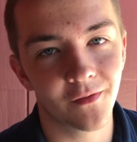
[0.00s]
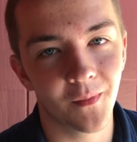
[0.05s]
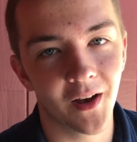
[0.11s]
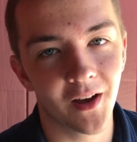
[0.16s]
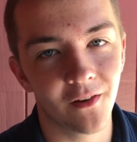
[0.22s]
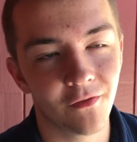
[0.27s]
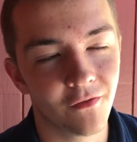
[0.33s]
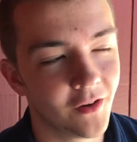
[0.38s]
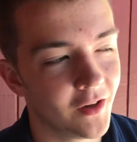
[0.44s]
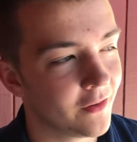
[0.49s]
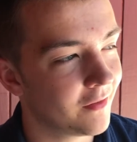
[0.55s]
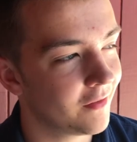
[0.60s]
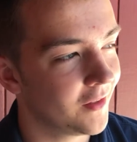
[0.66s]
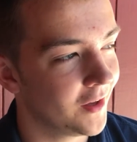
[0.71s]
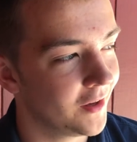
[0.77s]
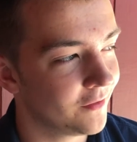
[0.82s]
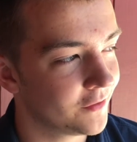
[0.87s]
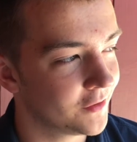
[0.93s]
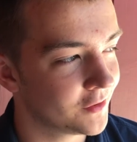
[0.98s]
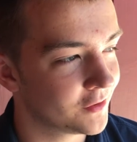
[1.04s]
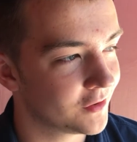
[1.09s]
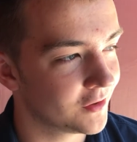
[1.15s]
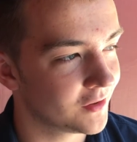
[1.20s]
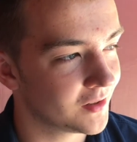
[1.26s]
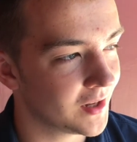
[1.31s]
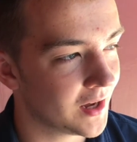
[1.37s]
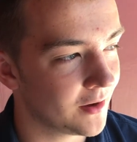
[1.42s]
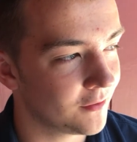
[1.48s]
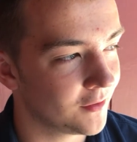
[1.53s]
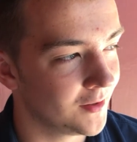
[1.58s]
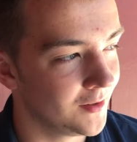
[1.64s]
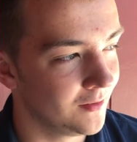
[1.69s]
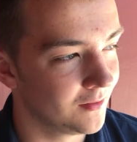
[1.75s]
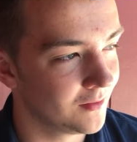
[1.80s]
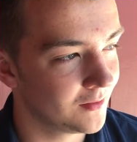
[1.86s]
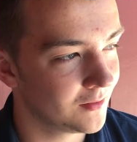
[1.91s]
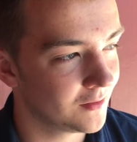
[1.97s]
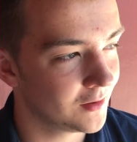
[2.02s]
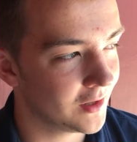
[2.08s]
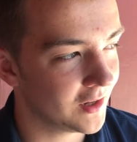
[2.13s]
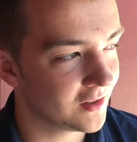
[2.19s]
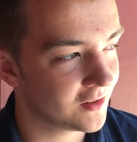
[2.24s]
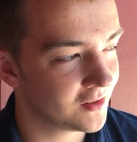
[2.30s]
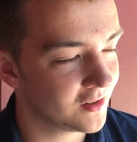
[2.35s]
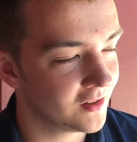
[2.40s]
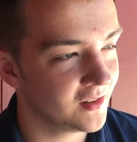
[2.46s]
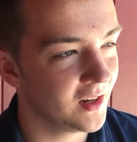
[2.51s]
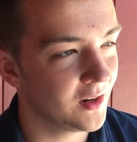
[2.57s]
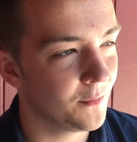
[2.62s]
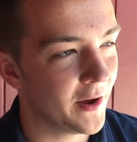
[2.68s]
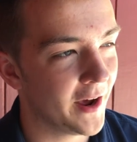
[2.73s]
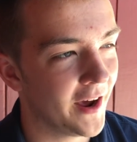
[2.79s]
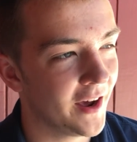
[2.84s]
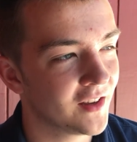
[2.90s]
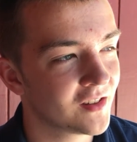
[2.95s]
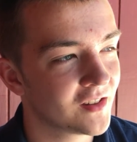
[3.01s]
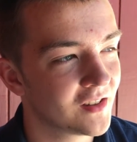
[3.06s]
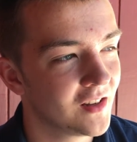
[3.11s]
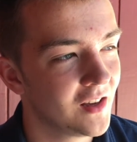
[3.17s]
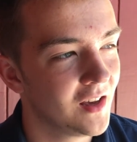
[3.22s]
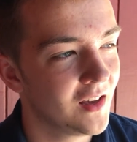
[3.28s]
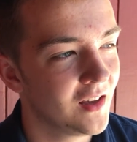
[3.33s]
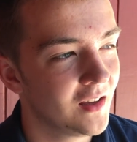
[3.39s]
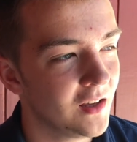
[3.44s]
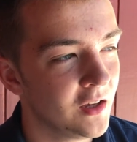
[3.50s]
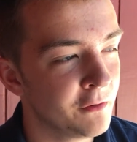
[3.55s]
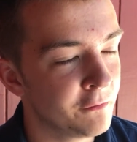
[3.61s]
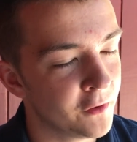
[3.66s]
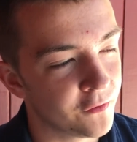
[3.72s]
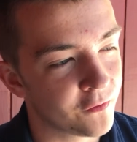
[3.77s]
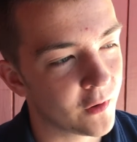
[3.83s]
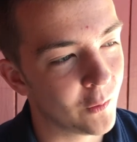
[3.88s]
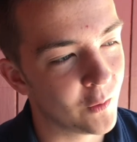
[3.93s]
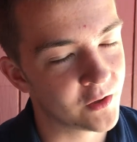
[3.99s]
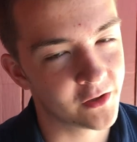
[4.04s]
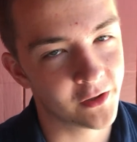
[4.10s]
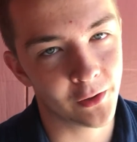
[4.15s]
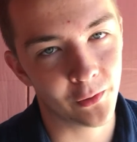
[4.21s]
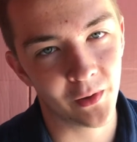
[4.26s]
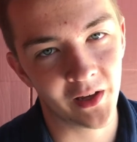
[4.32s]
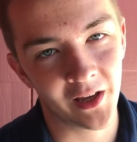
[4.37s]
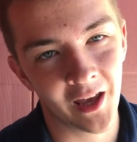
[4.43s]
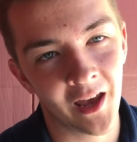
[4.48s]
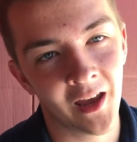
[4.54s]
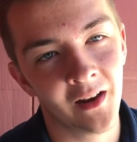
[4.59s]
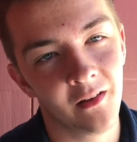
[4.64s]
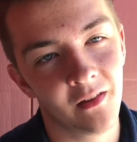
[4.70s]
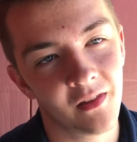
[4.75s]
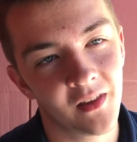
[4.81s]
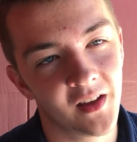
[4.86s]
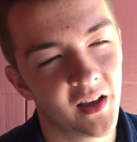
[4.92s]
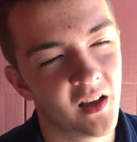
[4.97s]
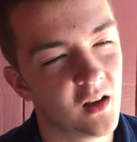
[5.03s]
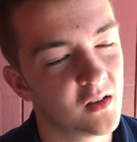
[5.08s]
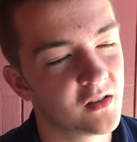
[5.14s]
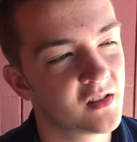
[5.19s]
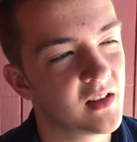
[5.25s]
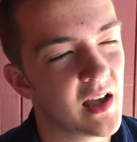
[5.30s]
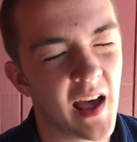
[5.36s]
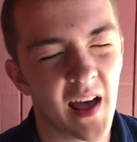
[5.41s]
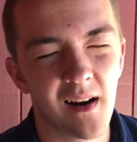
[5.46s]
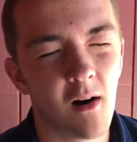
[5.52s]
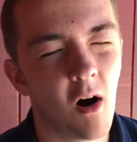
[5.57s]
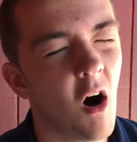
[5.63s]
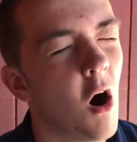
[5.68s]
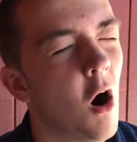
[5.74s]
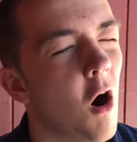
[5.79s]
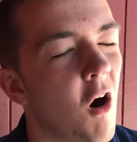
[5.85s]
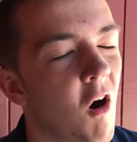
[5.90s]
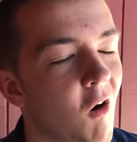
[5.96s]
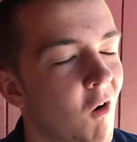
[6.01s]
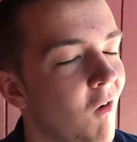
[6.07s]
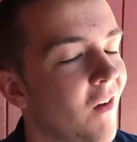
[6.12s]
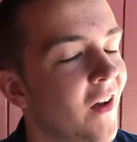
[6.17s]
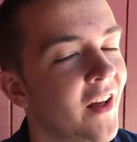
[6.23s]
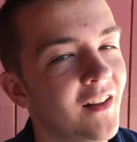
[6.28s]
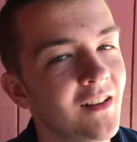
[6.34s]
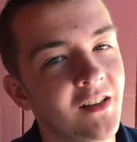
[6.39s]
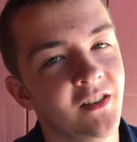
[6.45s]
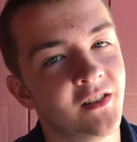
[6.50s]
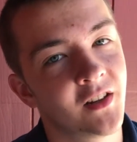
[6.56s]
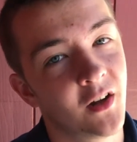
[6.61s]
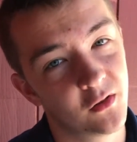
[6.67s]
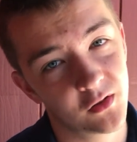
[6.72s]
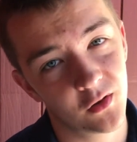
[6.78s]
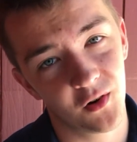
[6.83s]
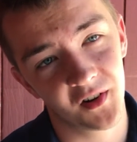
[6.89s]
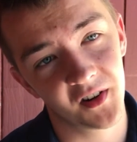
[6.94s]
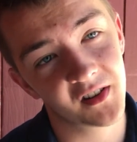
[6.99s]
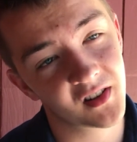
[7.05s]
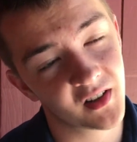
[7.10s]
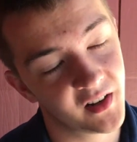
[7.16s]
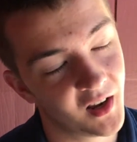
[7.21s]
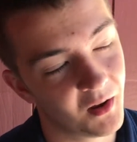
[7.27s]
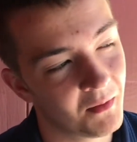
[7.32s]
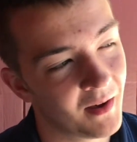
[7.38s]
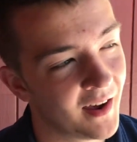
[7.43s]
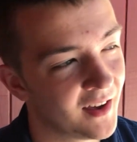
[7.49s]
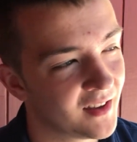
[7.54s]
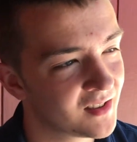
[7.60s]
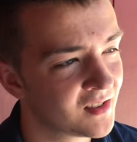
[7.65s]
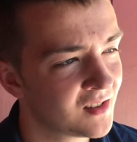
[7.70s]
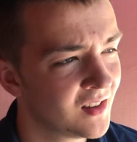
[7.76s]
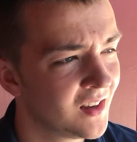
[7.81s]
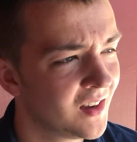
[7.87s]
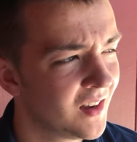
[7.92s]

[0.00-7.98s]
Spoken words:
my faith life, was just having that Sunday Mass. Even if I wasn't doing anything else at all, at least I was going to Sunday Mass.